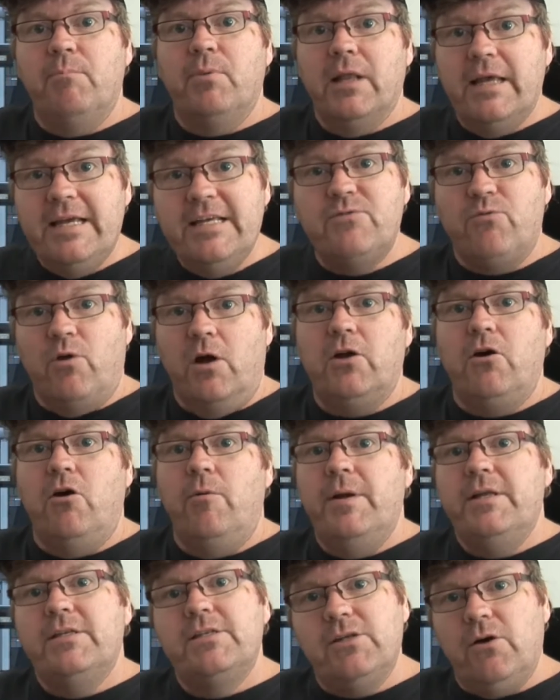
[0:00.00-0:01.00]
Please write
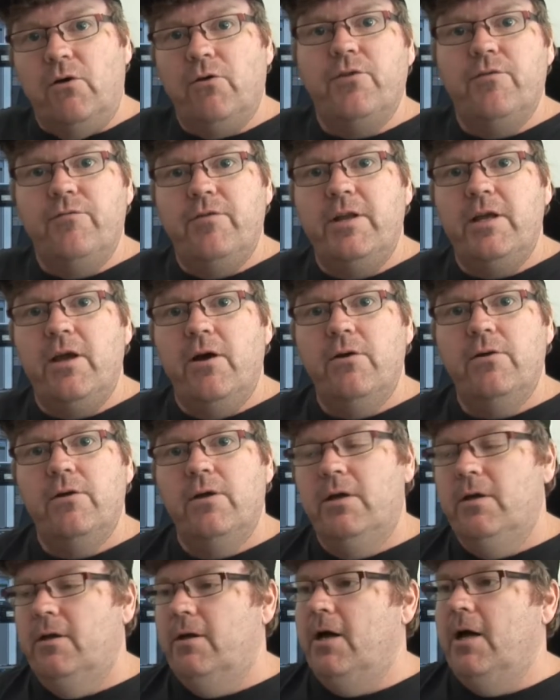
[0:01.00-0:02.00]
comments on the
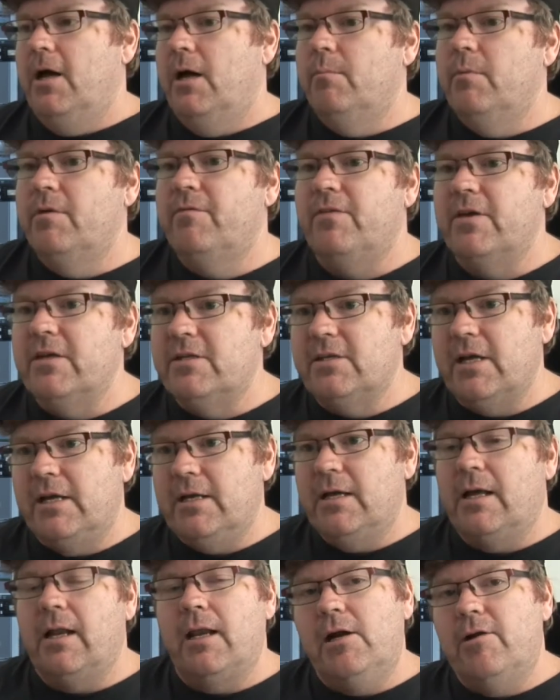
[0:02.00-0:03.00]
video if there's
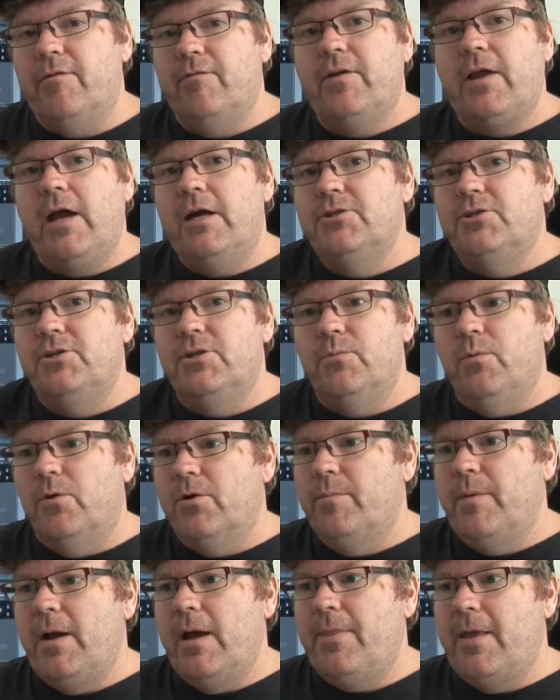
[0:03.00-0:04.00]
any clarification you
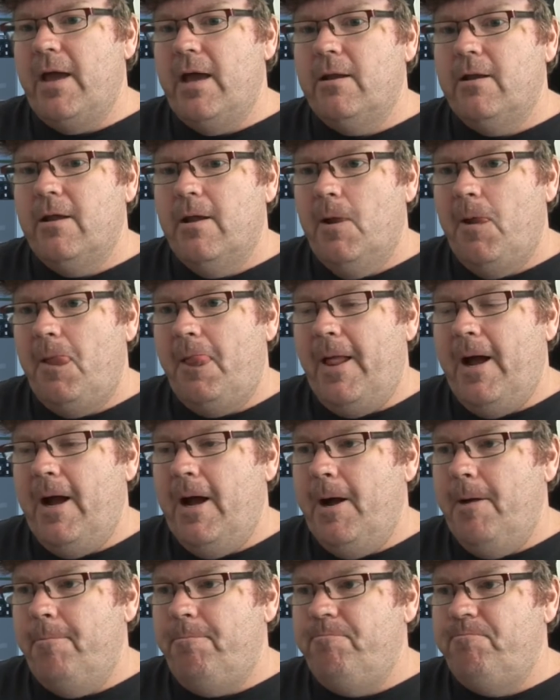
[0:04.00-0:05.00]
want about that.
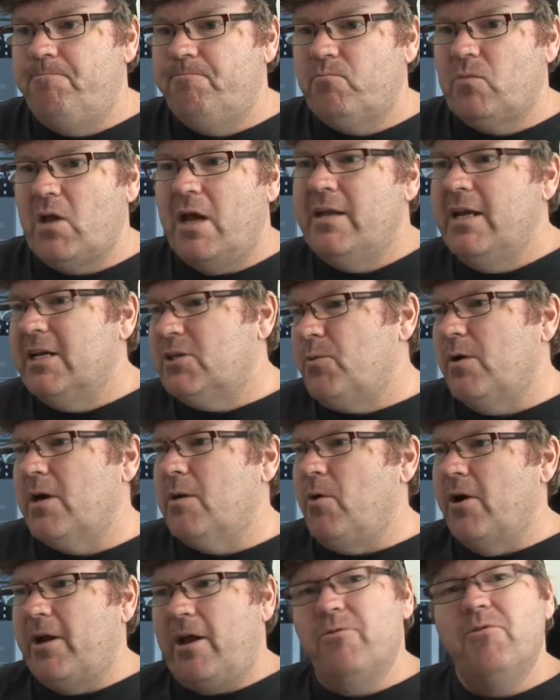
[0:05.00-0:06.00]
And next
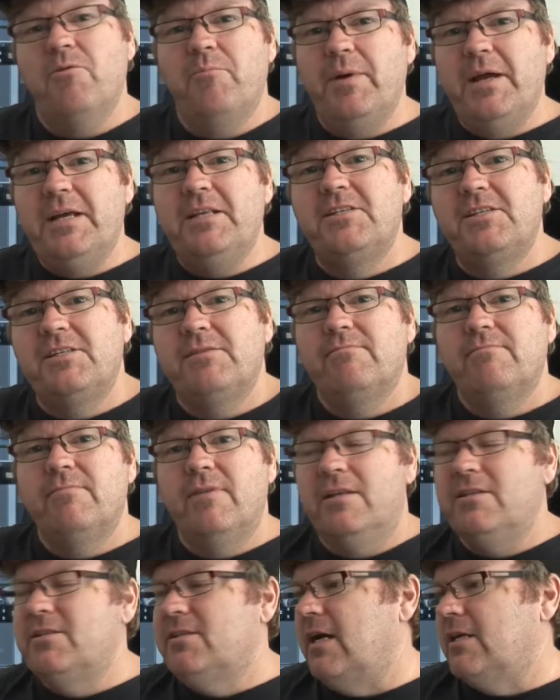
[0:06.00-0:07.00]
week I might go into Beats
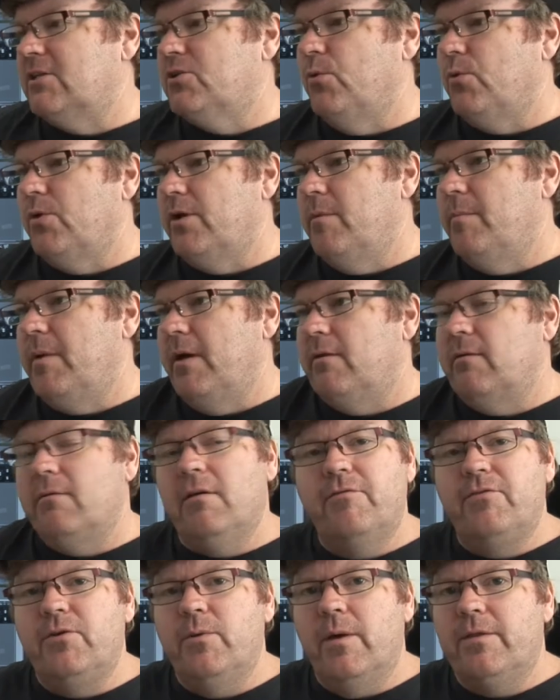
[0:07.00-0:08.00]
and start talking about
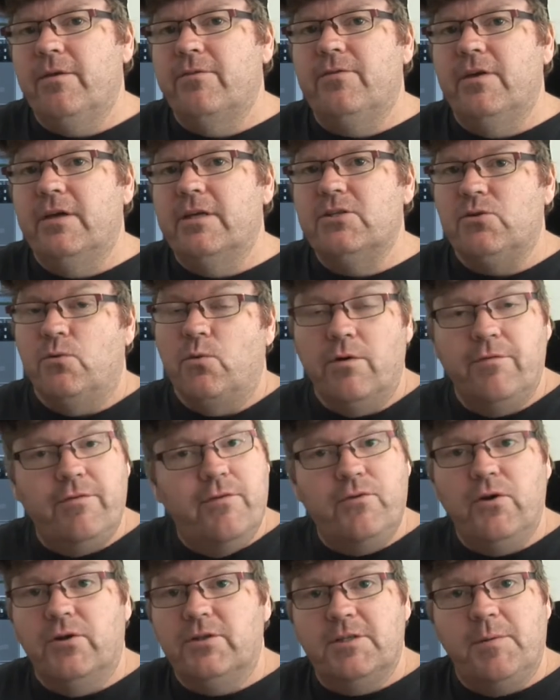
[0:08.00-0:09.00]
a few other things. Or
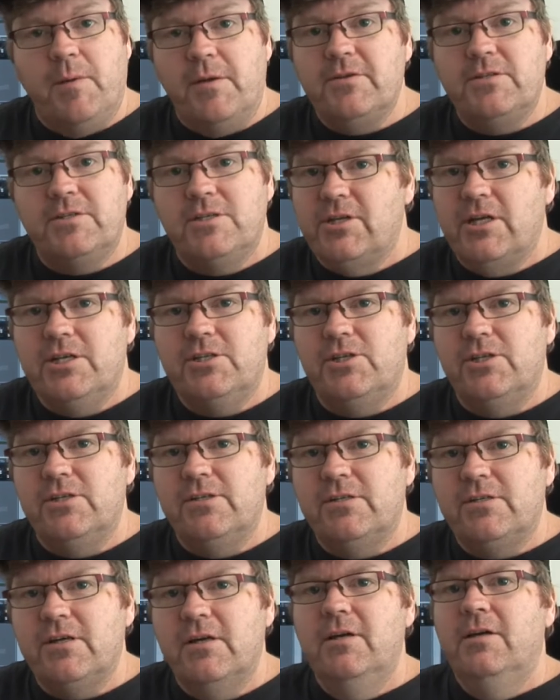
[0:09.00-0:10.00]
if you've got some other
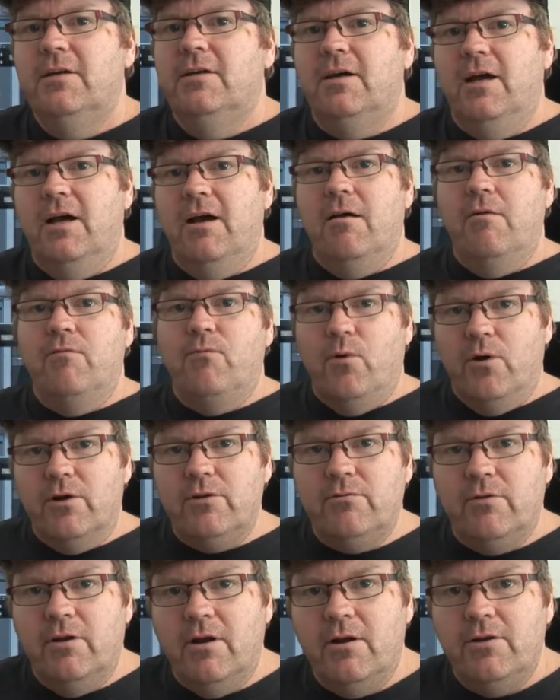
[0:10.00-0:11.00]
suggestions of
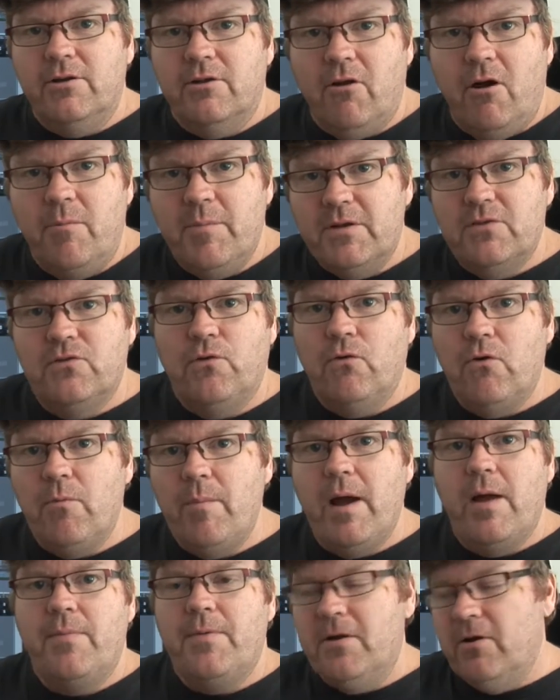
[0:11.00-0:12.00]
what you'd like me to talk
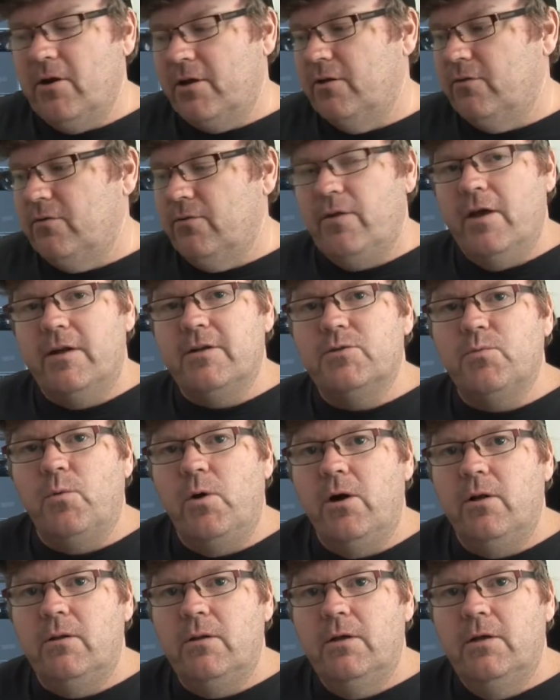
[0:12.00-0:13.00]
about, then I can do that as
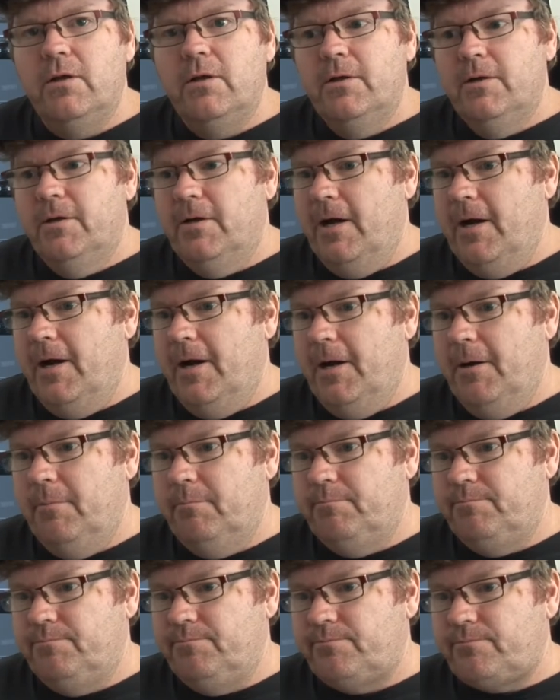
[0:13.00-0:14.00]
well.
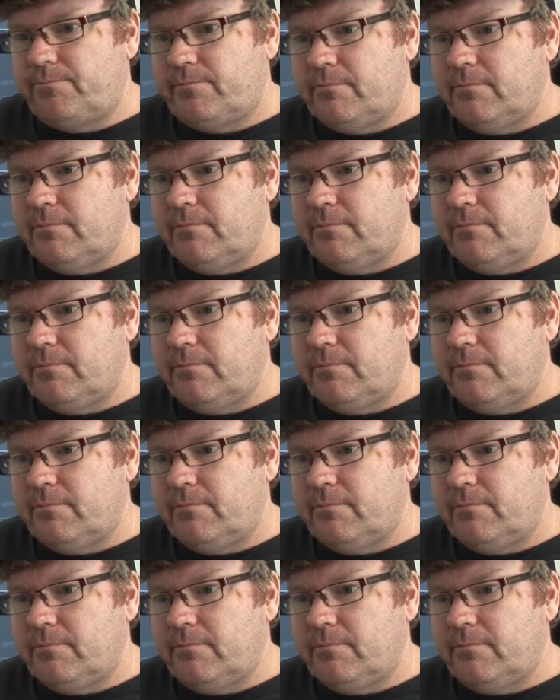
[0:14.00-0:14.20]
I'm